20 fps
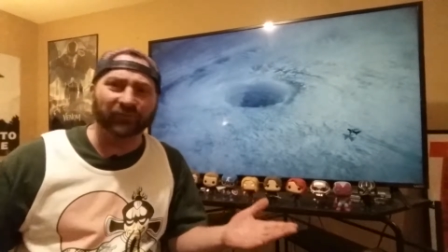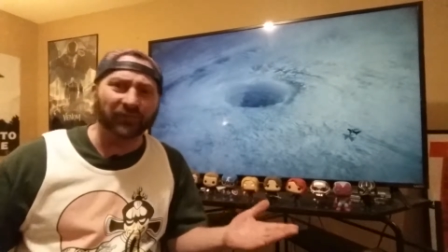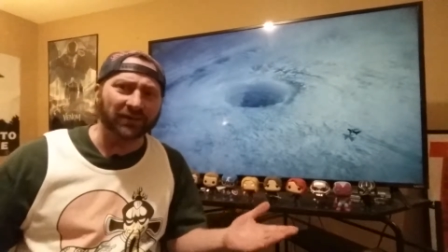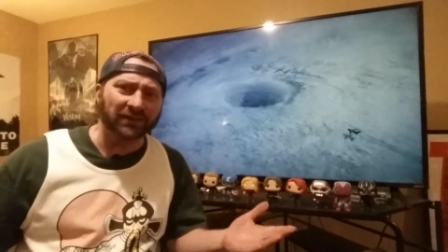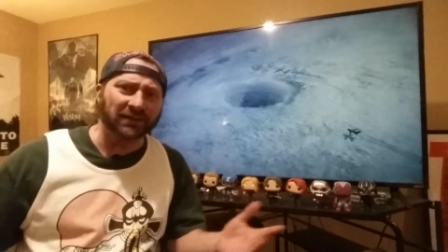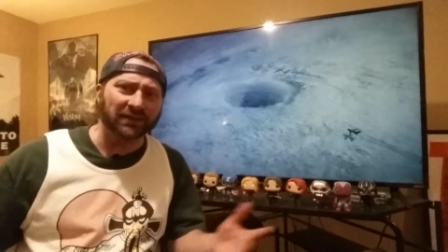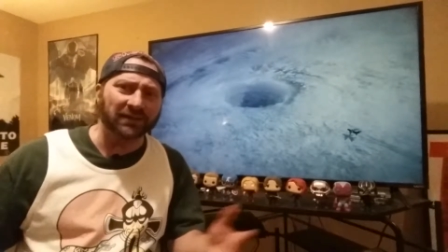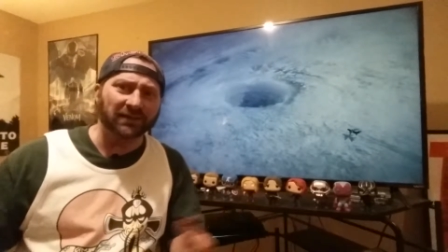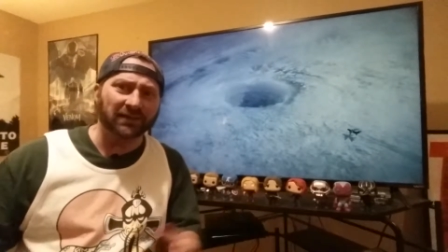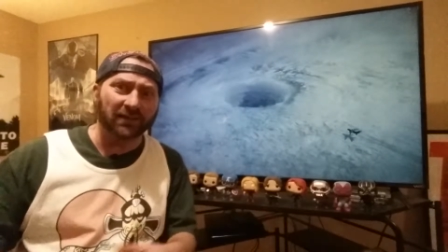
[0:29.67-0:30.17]

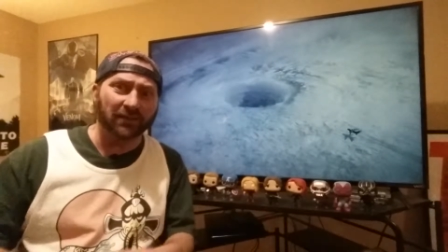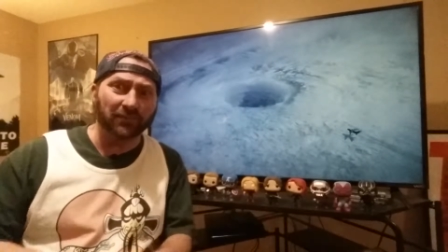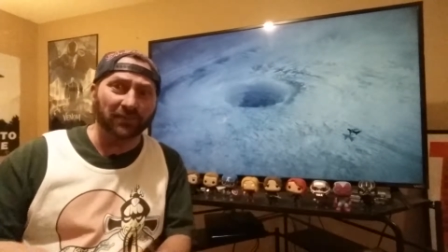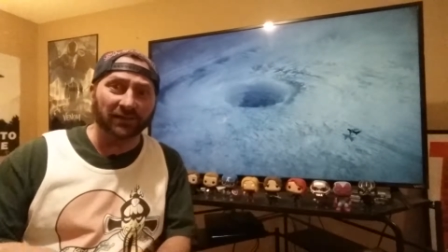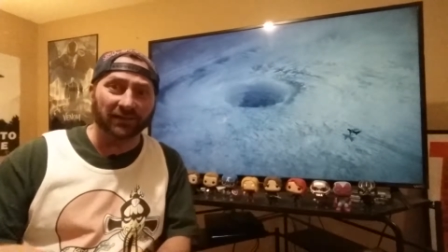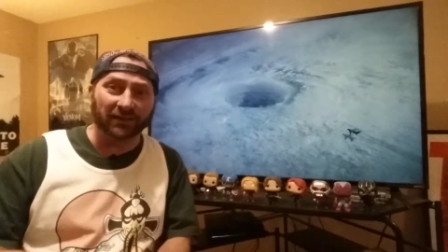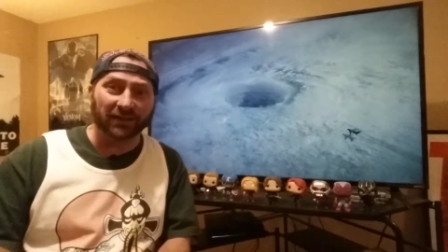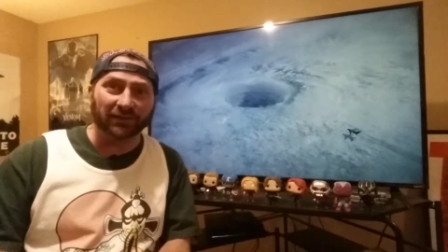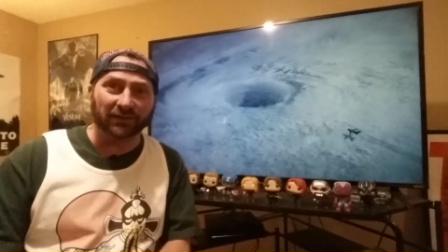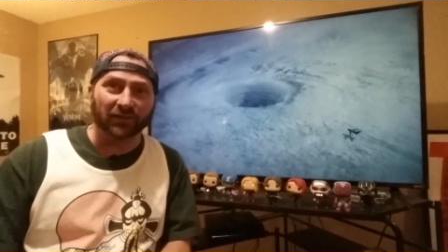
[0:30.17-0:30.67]
Fitz and
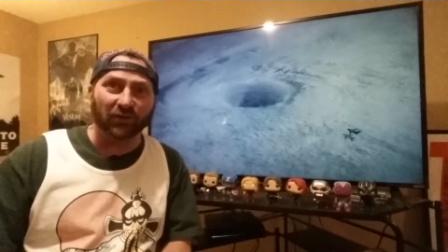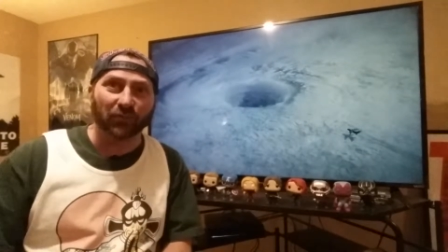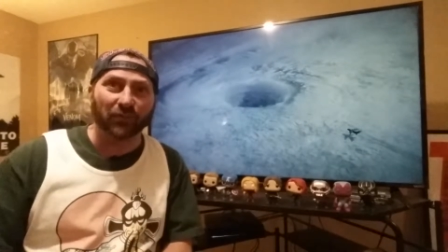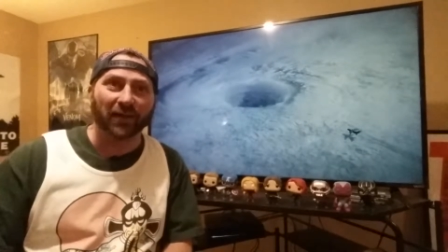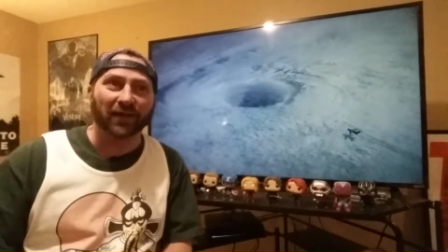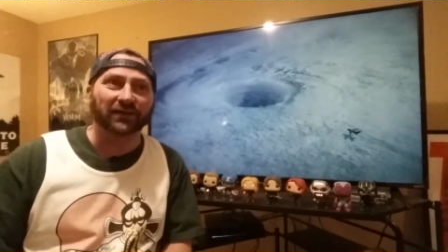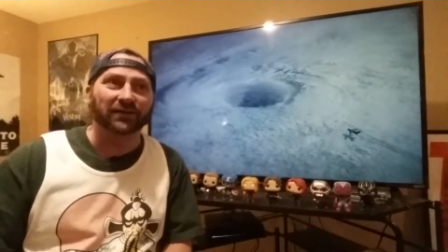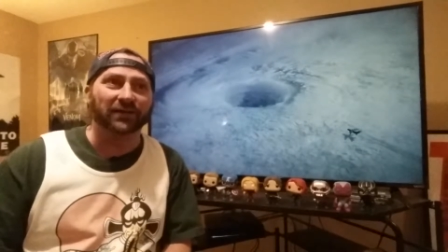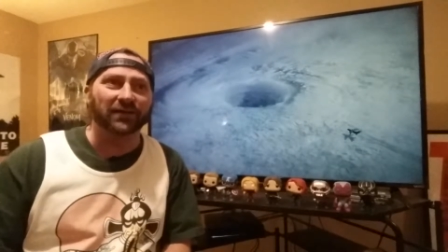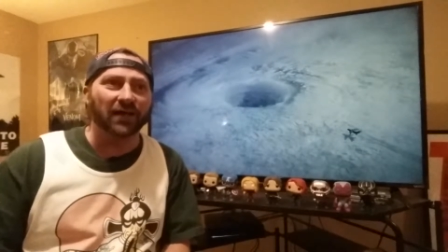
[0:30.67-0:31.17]
Simmons get to go
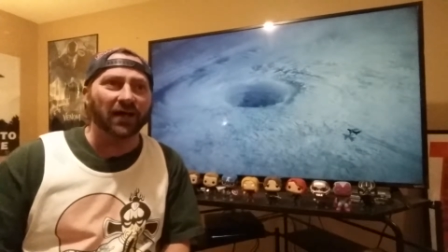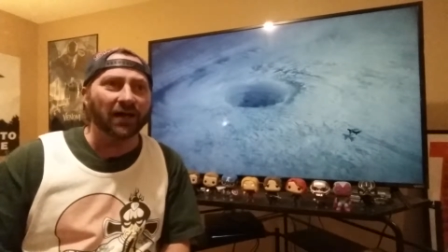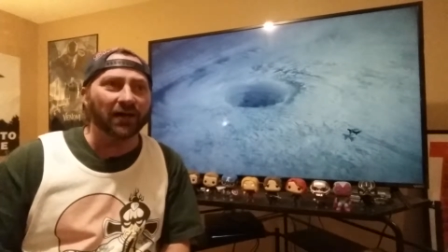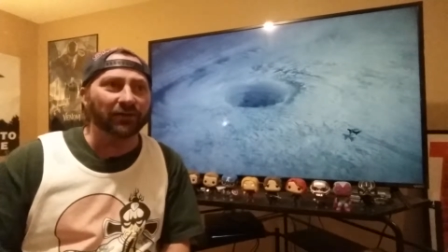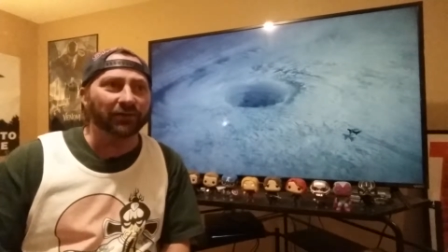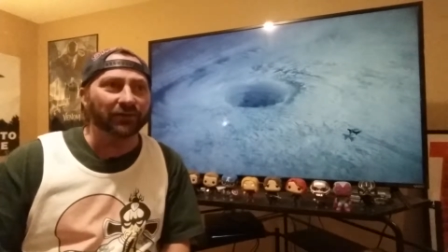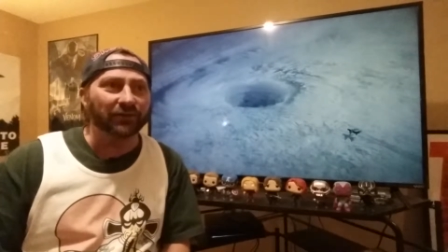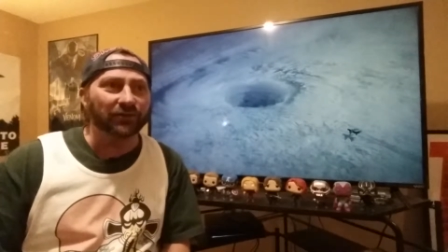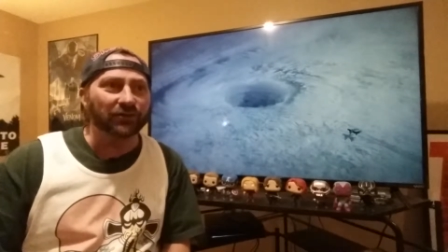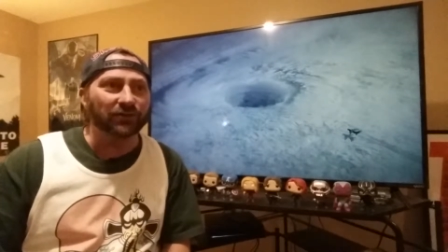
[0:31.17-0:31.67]
back to
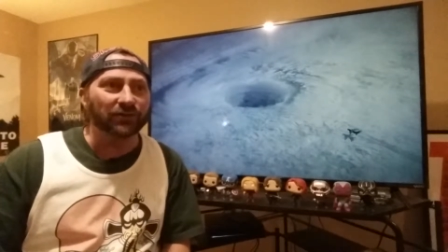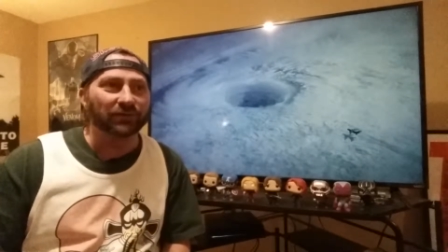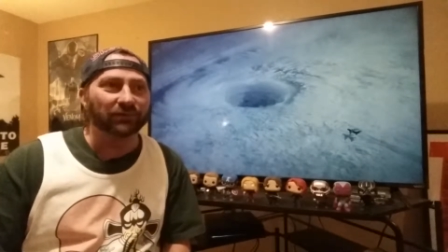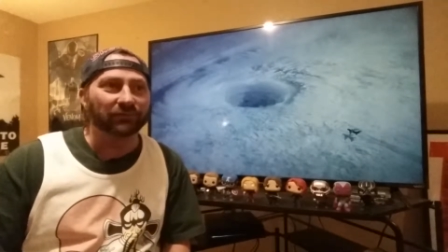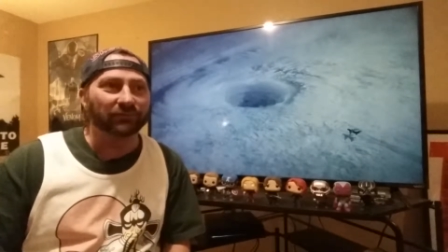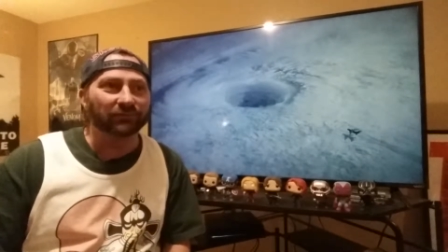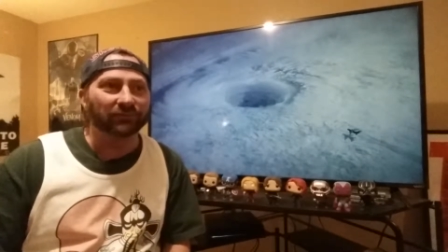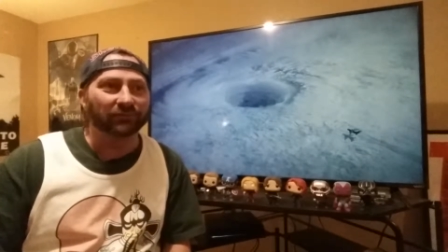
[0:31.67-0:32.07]
college.